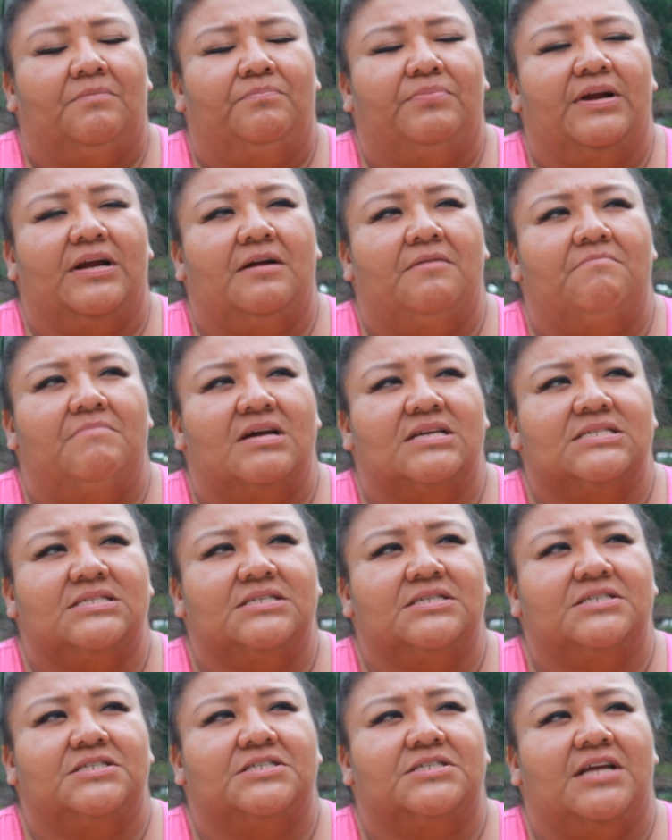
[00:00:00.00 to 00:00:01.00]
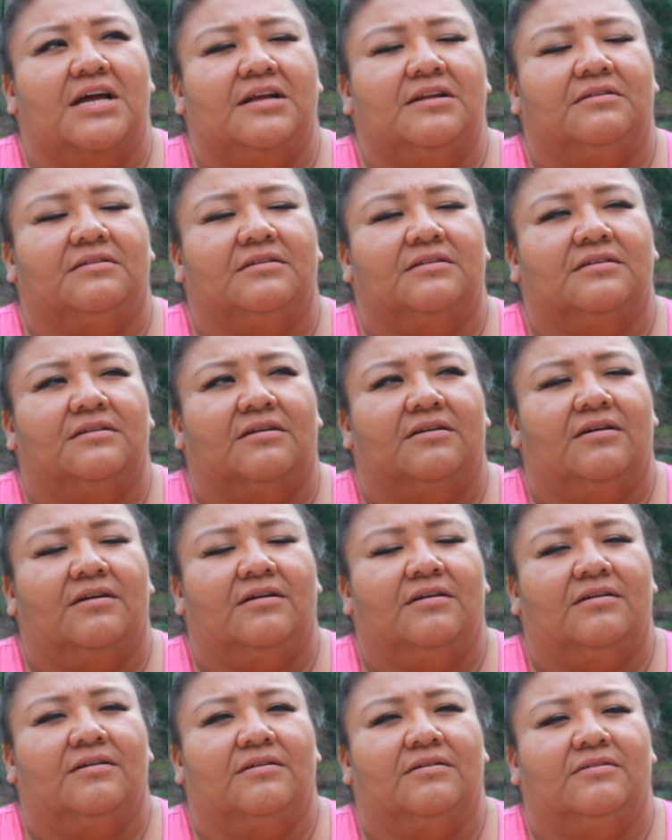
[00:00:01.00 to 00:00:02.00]
bring a message that
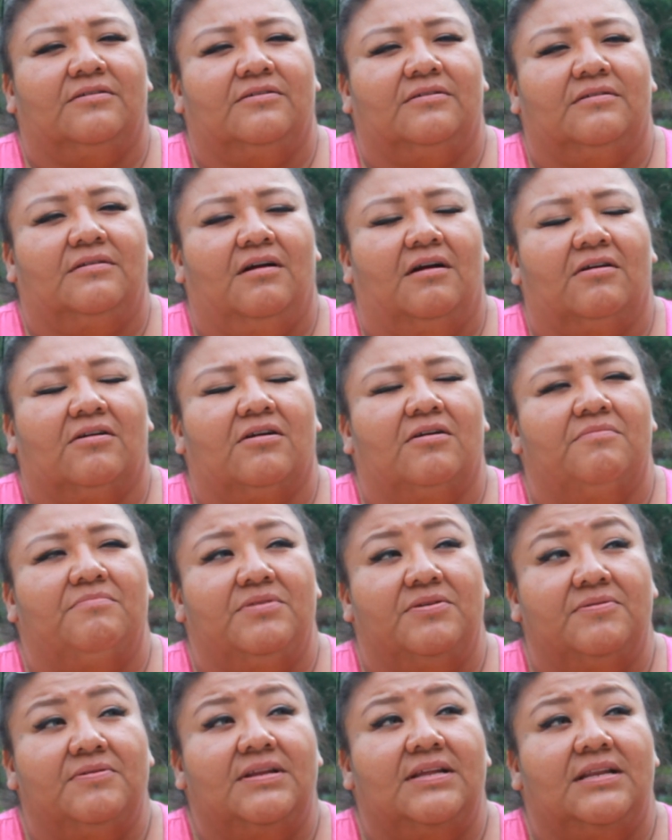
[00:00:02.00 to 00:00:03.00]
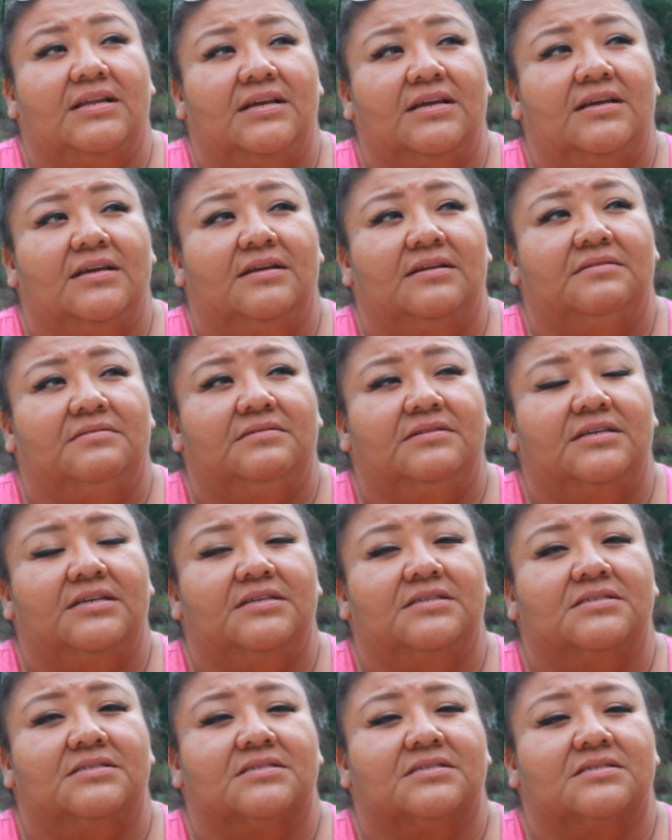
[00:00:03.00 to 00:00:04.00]
our community
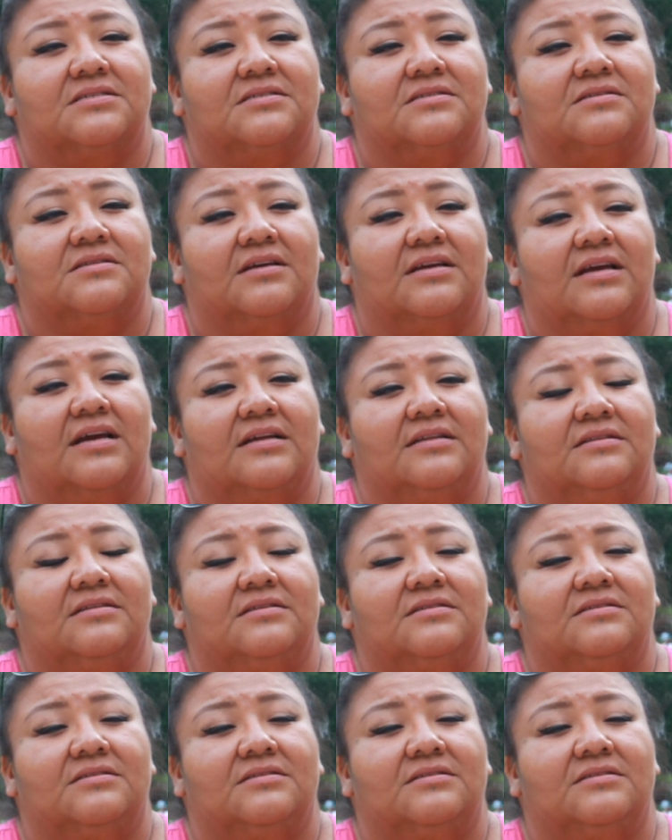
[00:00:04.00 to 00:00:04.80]
needs to get